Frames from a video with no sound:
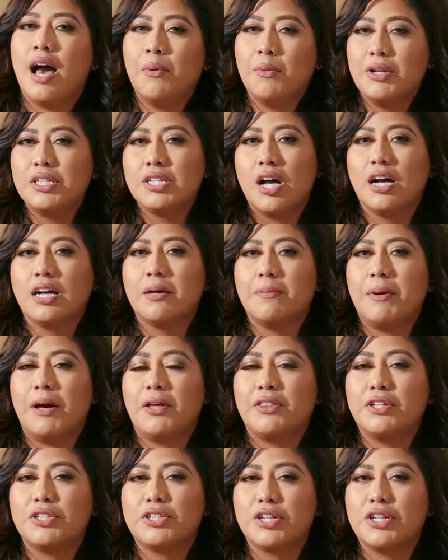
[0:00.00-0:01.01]
I want to talk
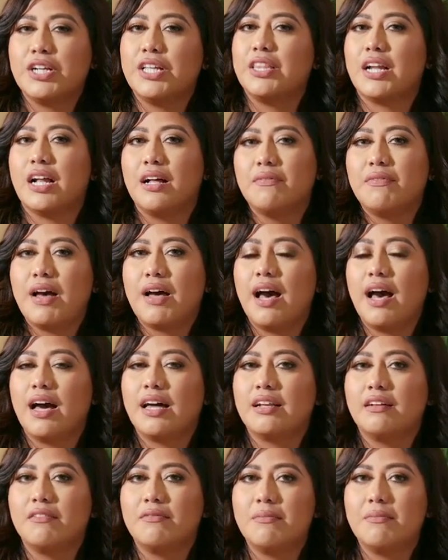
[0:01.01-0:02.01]
about the journey that I've
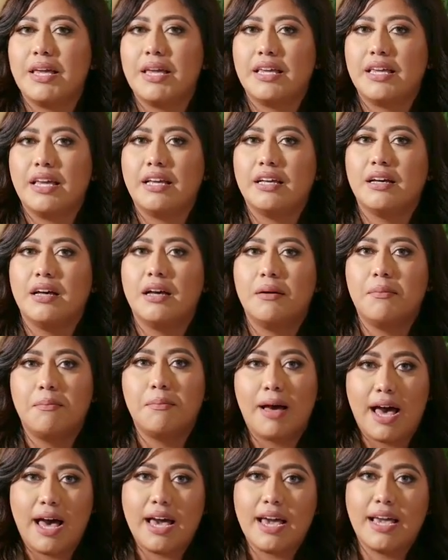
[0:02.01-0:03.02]
had of making
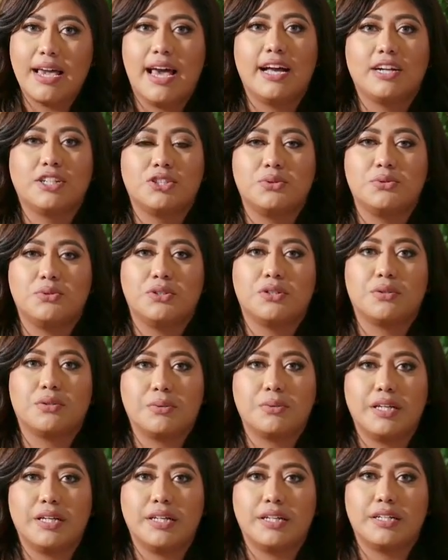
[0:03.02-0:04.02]
my actual
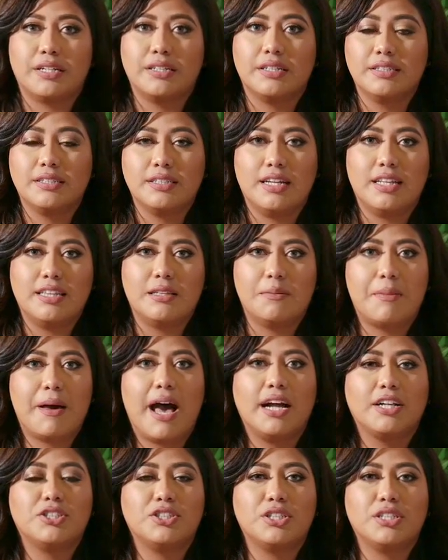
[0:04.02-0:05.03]
career and the
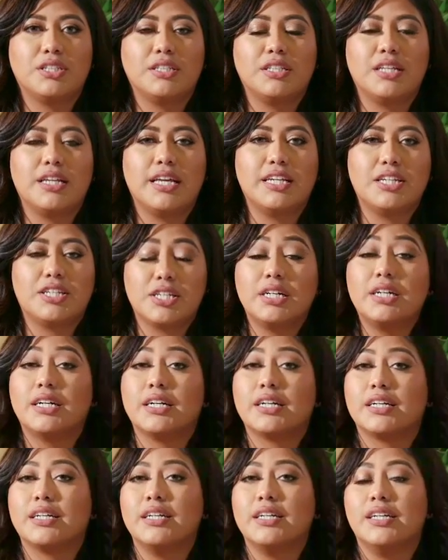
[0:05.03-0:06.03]
passion it
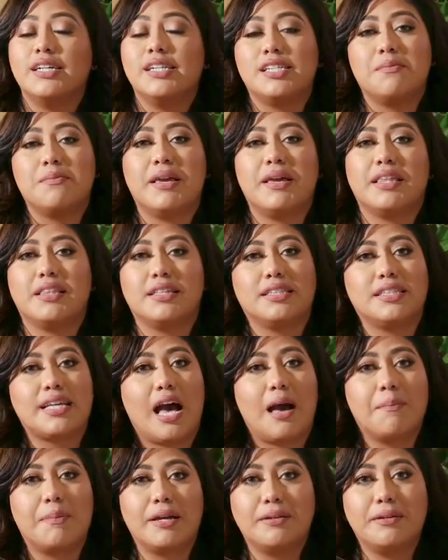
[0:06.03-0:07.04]
took to make
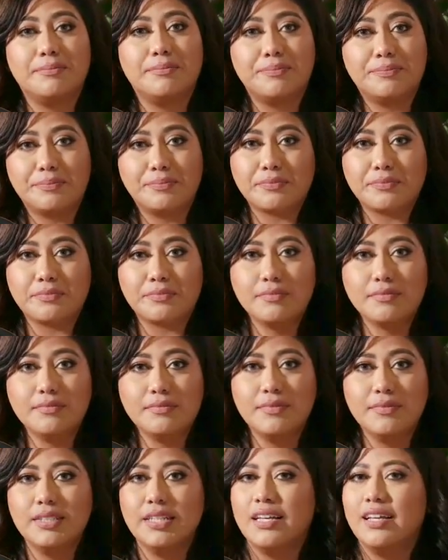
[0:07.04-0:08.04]
this happen.
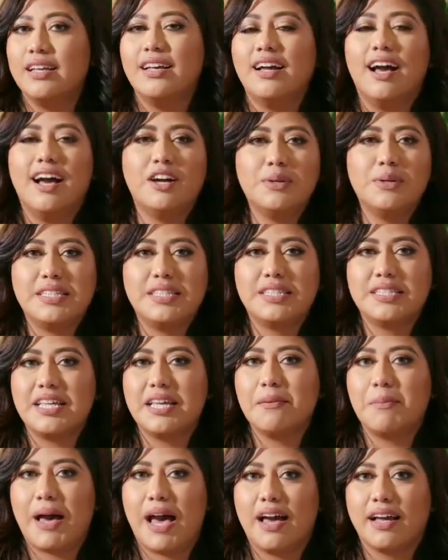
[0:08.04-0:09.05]
I always
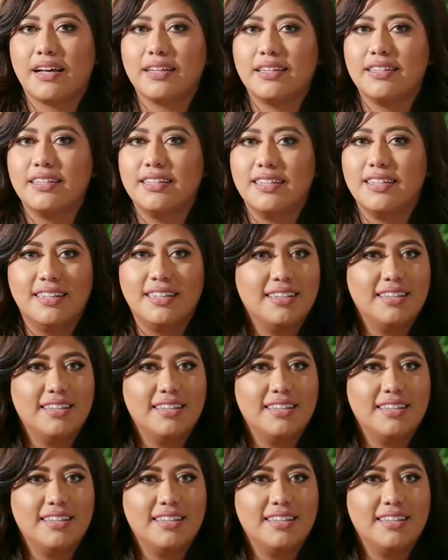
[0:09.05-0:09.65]
think back.